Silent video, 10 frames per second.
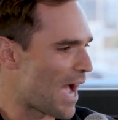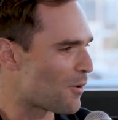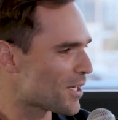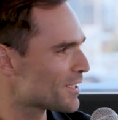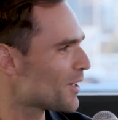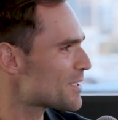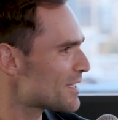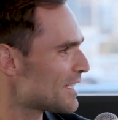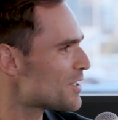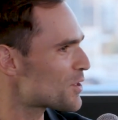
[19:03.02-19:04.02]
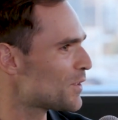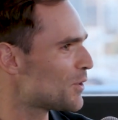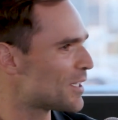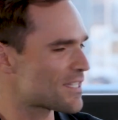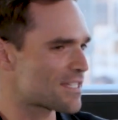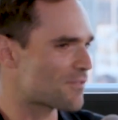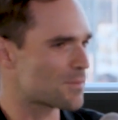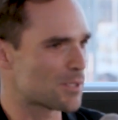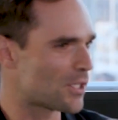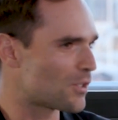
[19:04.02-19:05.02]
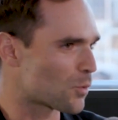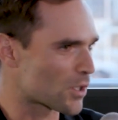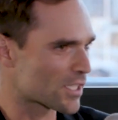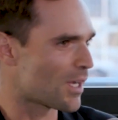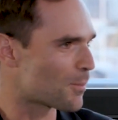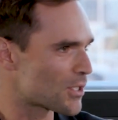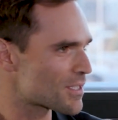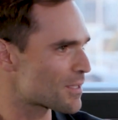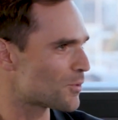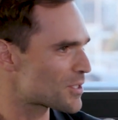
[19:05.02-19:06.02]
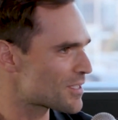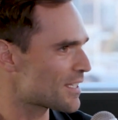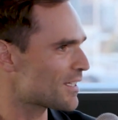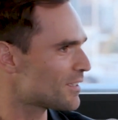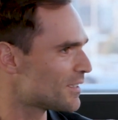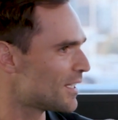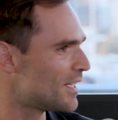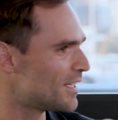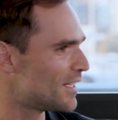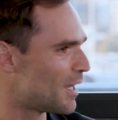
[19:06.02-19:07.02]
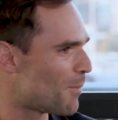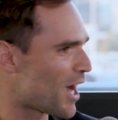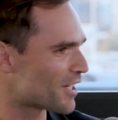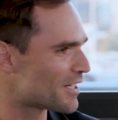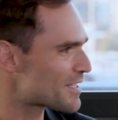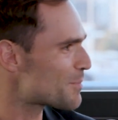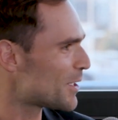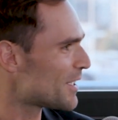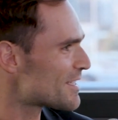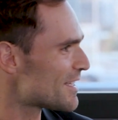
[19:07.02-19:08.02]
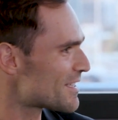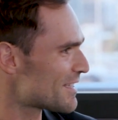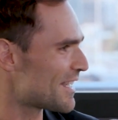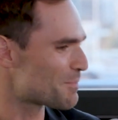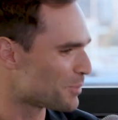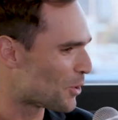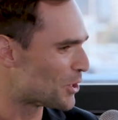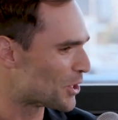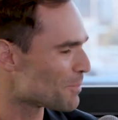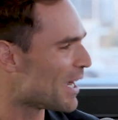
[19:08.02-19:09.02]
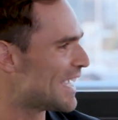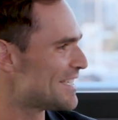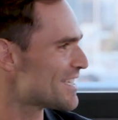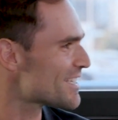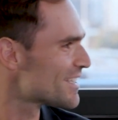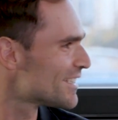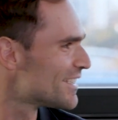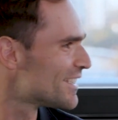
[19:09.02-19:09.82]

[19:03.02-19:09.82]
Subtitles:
I want to go to each of you, and it doesn't have to be what you're working on personally, but it's like a modern experience that's blown your minds.